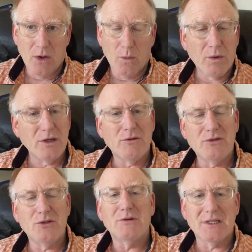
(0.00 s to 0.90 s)
What do you
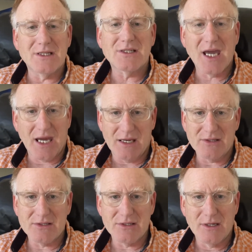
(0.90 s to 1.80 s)
do in this
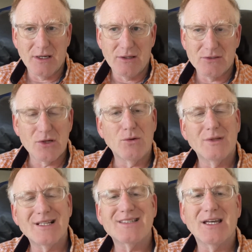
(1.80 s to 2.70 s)
case? So
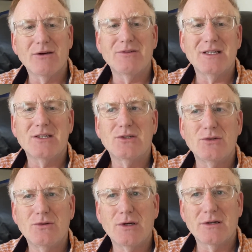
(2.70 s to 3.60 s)
let's delve
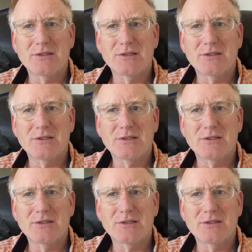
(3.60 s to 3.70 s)
into uh,